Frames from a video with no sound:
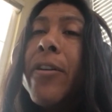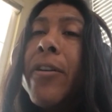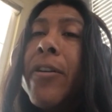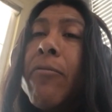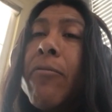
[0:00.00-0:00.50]

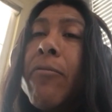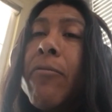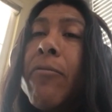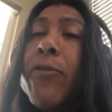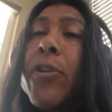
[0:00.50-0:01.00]
we all
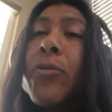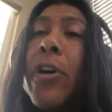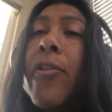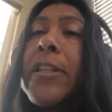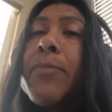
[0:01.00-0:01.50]
have to go through
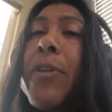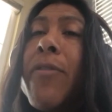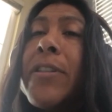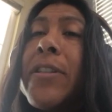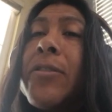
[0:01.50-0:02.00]
our
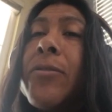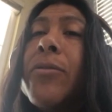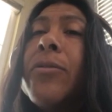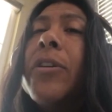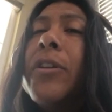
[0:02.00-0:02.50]
experiences
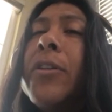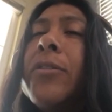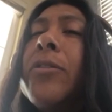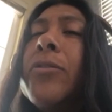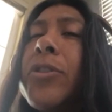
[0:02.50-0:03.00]
to
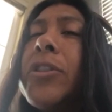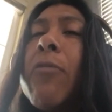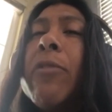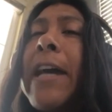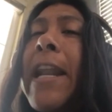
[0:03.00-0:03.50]
share.
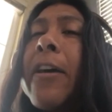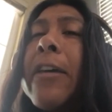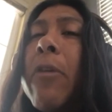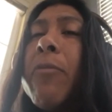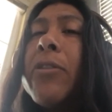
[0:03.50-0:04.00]
We cannot
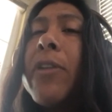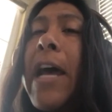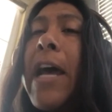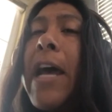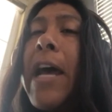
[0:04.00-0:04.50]
give what we don't
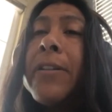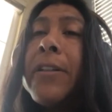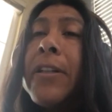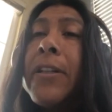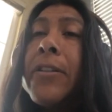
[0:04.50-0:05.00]
have.
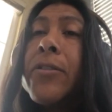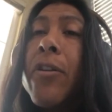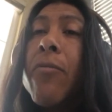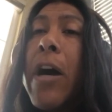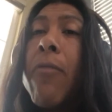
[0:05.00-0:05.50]

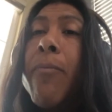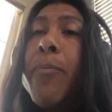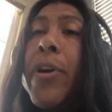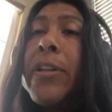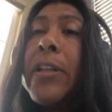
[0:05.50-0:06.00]
So at one
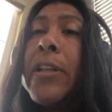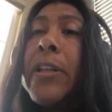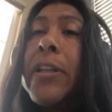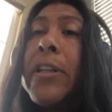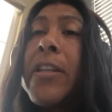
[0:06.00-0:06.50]
point, it
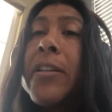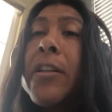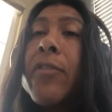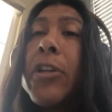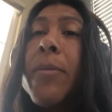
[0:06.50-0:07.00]
was
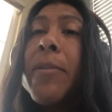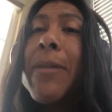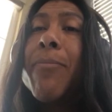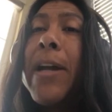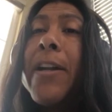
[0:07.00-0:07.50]
curiosity of the dream of
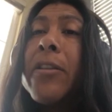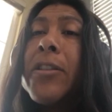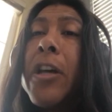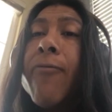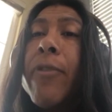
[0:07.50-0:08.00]
the planet
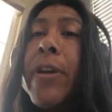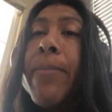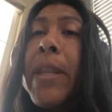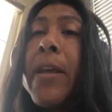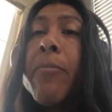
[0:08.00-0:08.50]
of suffering.
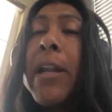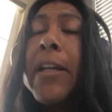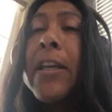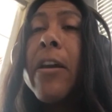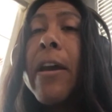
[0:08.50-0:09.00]
But like
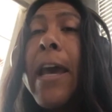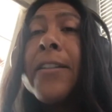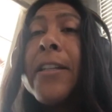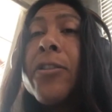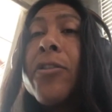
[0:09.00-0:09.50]
the
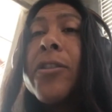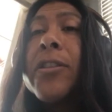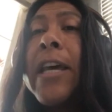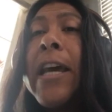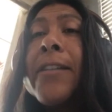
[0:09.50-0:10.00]
ancestors used to
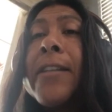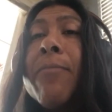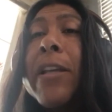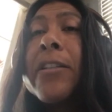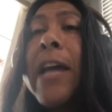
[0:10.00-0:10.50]
say, I sent
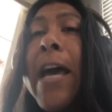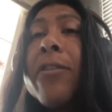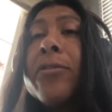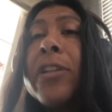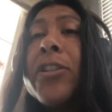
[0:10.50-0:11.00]
my
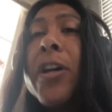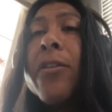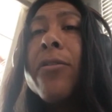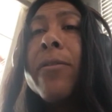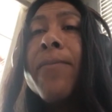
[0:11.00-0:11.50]
child to the
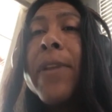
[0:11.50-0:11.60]
jungle.